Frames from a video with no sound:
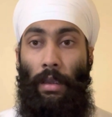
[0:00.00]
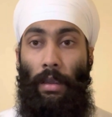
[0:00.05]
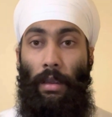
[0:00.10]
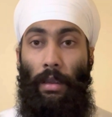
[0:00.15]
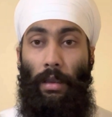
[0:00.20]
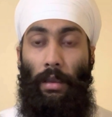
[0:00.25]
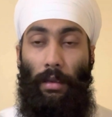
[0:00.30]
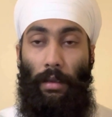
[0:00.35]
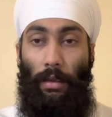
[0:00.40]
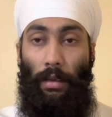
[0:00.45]

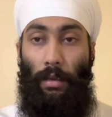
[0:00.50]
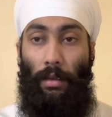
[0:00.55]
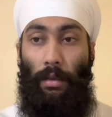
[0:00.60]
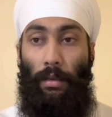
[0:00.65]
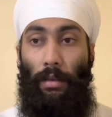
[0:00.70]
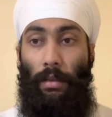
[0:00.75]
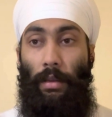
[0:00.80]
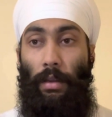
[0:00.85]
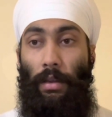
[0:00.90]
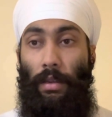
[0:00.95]

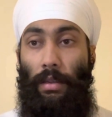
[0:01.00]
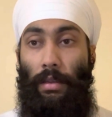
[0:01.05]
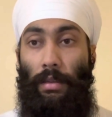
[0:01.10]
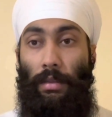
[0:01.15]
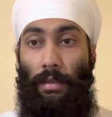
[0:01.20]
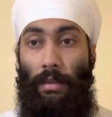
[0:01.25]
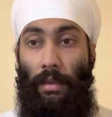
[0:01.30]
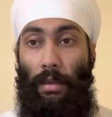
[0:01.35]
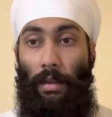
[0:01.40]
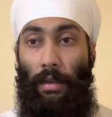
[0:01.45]
It
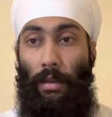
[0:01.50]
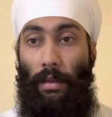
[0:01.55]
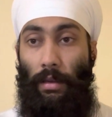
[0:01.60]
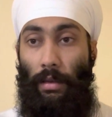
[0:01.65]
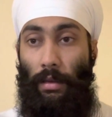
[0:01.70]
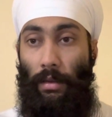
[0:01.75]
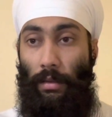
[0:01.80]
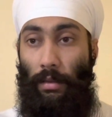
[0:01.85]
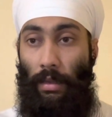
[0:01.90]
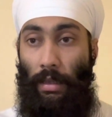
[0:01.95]
is
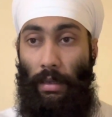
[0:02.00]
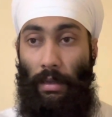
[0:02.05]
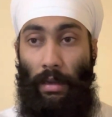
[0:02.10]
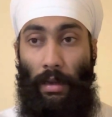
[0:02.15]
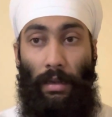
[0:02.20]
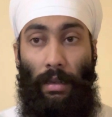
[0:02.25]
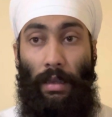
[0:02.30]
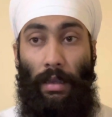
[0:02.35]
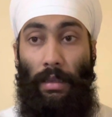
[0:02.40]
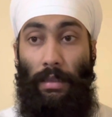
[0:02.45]
the
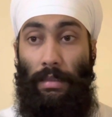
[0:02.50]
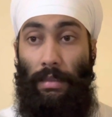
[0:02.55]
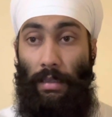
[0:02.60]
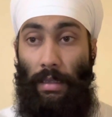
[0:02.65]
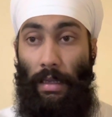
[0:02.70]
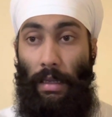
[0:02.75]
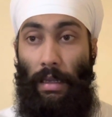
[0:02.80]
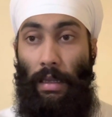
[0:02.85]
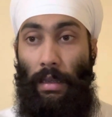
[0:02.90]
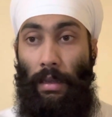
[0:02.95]
Tata
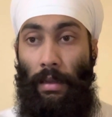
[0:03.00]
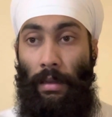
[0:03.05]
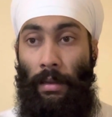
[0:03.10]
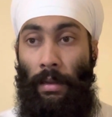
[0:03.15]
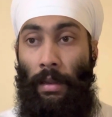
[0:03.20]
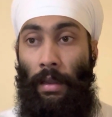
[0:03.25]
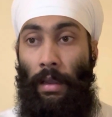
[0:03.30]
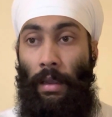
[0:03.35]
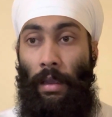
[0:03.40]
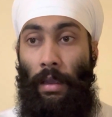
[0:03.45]
Steel
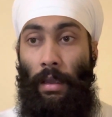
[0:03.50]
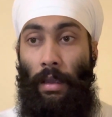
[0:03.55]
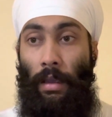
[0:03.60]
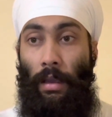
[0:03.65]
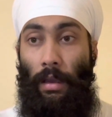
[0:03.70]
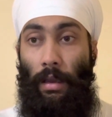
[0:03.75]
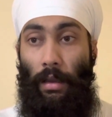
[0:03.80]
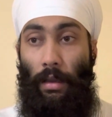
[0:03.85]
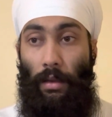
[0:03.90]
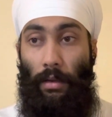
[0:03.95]

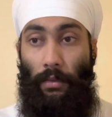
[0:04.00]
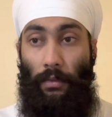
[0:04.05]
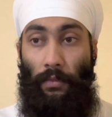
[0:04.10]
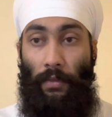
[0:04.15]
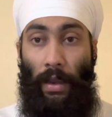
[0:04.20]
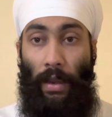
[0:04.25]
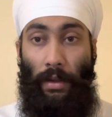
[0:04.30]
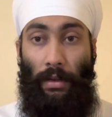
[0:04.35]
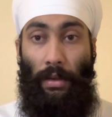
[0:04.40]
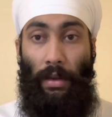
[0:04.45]

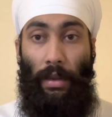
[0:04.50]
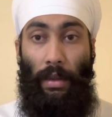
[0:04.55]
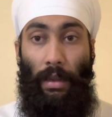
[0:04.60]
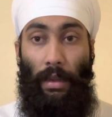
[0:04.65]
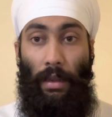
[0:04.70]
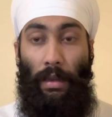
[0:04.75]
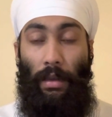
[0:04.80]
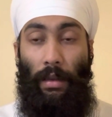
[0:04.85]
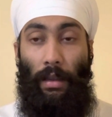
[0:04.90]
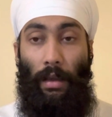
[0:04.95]

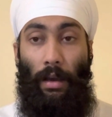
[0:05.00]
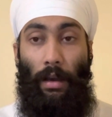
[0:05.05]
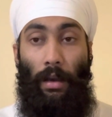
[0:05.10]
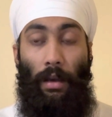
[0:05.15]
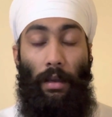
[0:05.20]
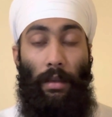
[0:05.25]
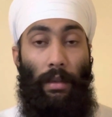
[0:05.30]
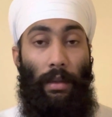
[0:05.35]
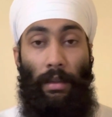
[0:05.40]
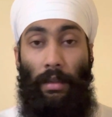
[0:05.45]
factory in
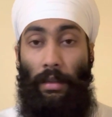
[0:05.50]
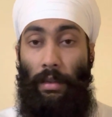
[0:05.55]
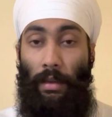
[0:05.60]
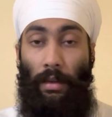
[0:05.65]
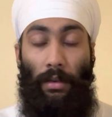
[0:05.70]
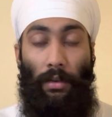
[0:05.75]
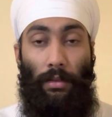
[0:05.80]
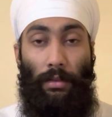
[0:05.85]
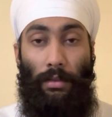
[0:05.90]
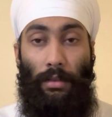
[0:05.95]

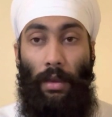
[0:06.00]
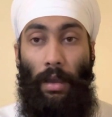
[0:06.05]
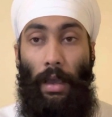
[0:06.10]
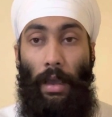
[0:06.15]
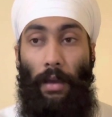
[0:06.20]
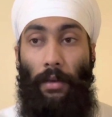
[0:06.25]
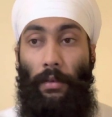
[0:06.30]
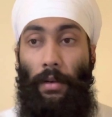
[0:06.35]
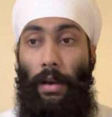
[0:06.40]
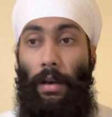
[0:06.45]
it also
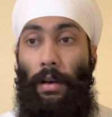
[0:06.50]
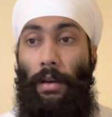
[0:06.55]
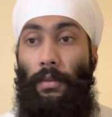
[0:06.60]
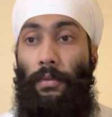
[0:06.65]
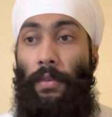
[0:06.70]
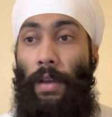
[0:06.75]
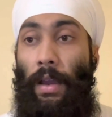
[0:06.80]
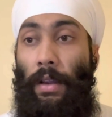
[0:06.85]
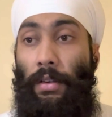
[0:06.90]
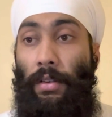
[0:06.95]
have a
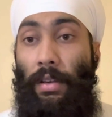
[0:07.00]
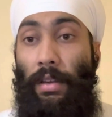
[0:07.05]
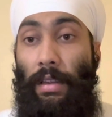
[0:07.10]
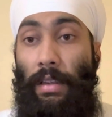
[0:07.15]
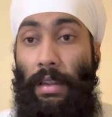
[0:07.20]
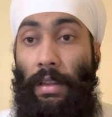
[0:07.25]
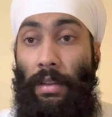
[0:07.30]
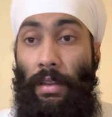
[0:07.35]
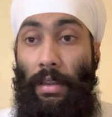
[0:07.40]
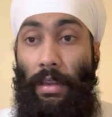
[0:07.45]
factory
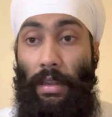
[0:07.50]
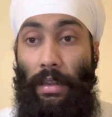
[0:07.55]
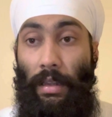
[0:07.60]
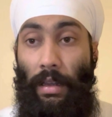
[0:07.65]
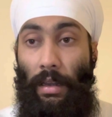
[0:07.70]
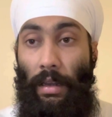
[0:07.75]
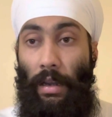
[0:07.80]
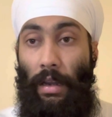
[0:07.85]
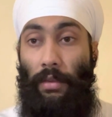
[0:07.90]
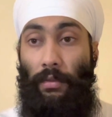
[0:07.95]
in
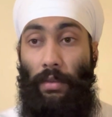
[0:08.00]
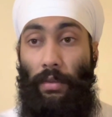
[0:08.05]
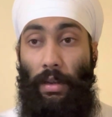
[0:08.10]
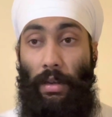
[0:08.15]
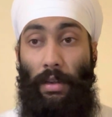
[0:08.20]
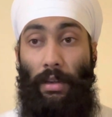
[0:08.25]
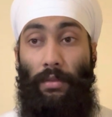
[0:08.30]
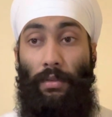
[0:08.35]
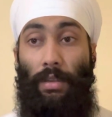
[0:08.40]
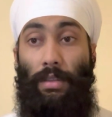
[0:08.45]
Netherlands where
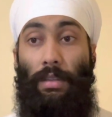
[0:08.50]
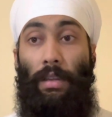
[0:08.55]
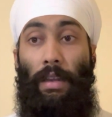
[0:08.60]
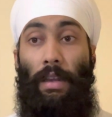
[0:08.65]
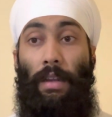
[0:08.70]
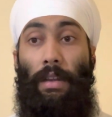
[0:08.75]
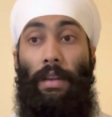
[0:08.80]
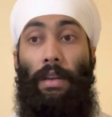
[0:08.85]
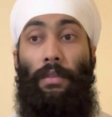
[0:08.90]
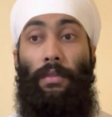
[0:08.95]
it was
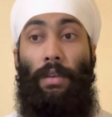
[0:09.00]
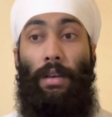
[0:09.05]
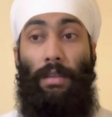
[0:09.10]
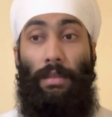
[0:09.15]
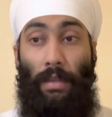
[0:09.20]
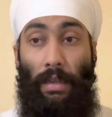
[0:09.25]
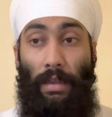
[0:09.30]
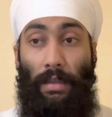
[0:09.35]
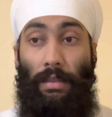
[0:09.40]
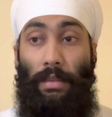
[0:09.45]
created, was
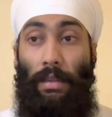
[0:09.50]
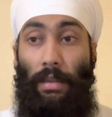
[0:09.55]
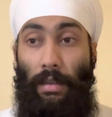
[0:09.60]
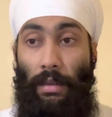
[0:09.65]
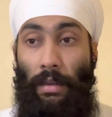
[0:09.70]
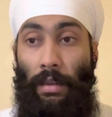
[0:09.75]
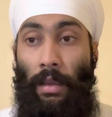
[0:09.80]
tested.